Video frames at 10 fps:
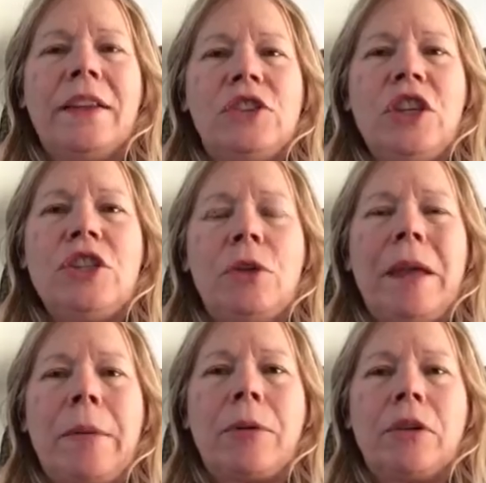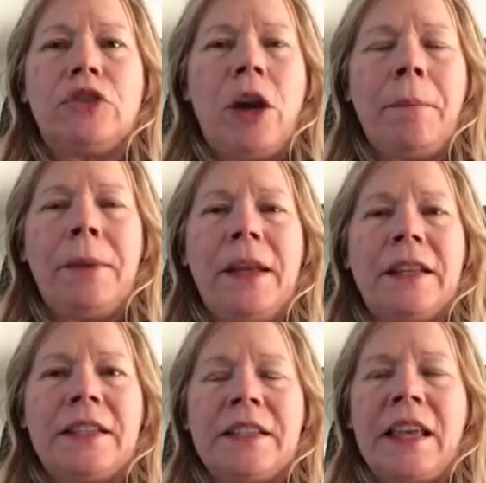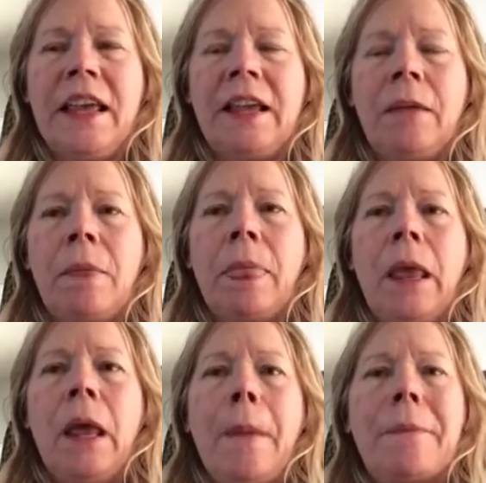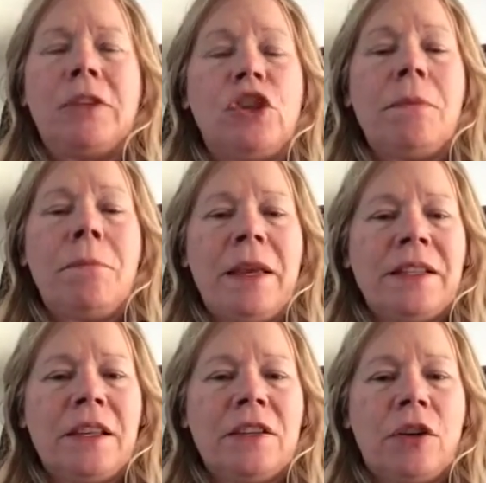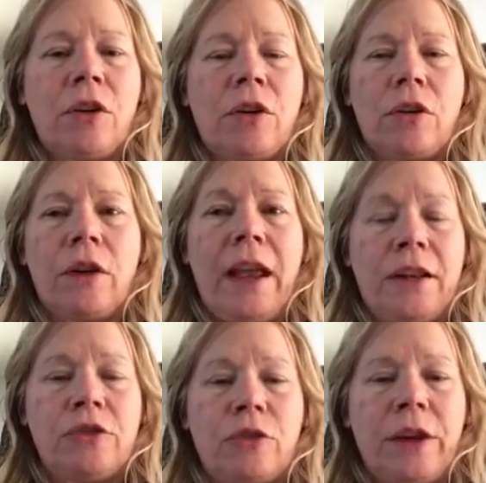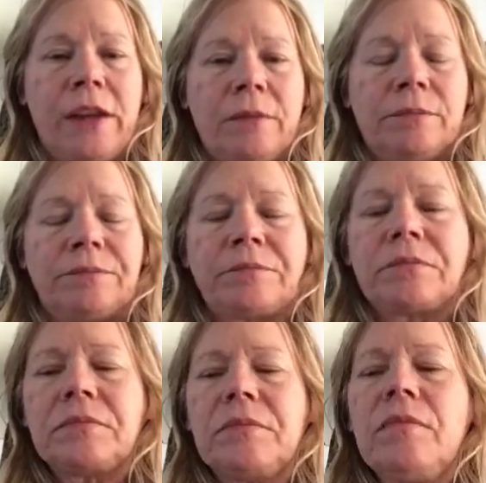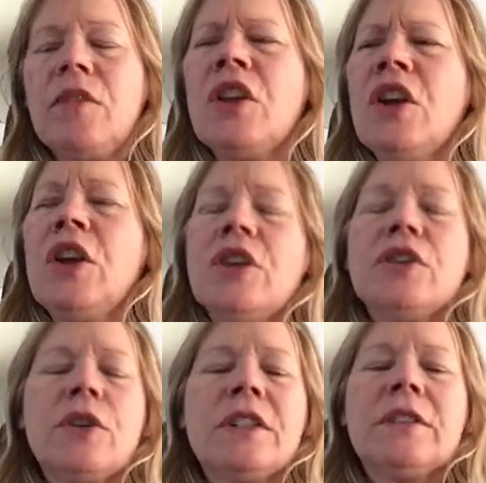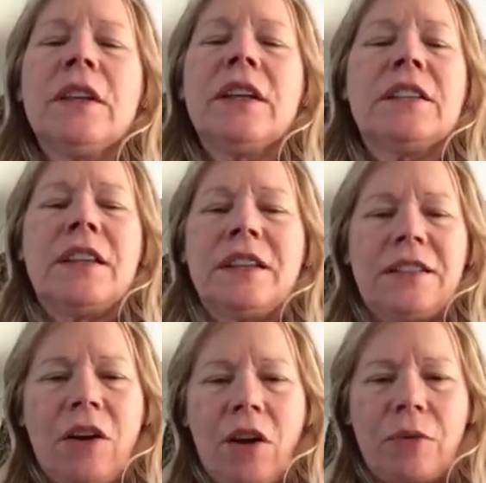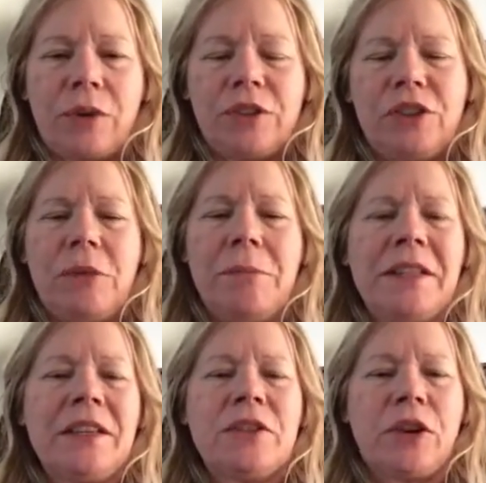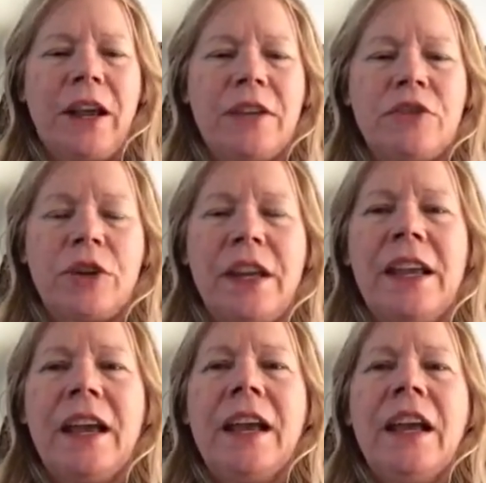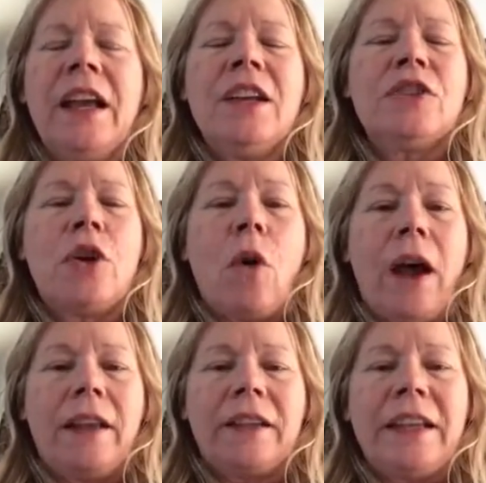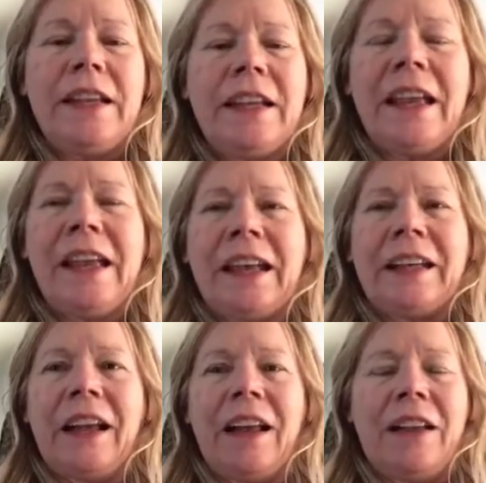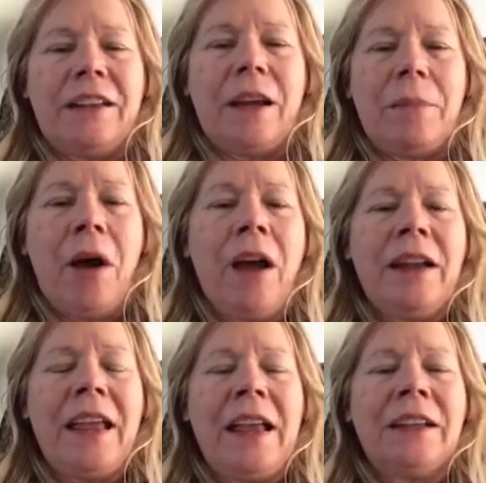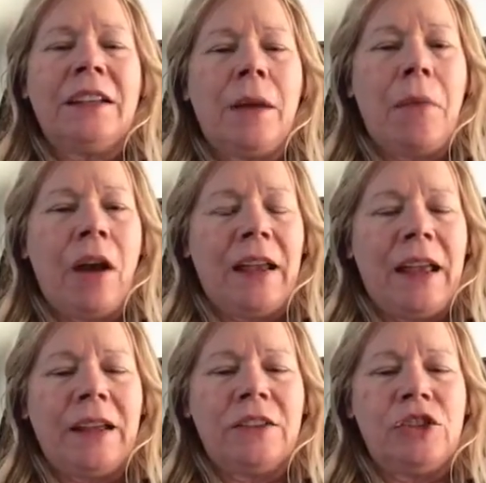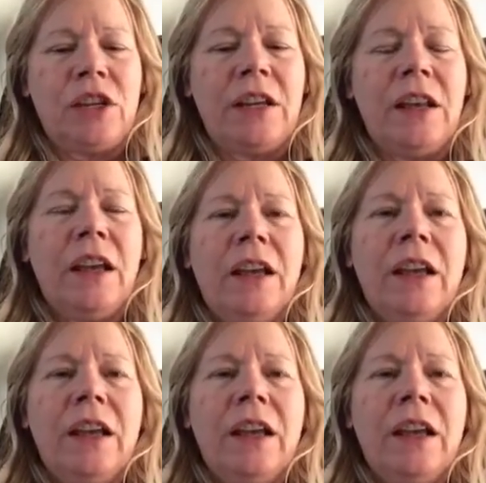that she should be able to jump in and sing, but she misses her entry. So it's awkward. She misses her entry. So I lead again, and come on, Anne, come on, Anne. She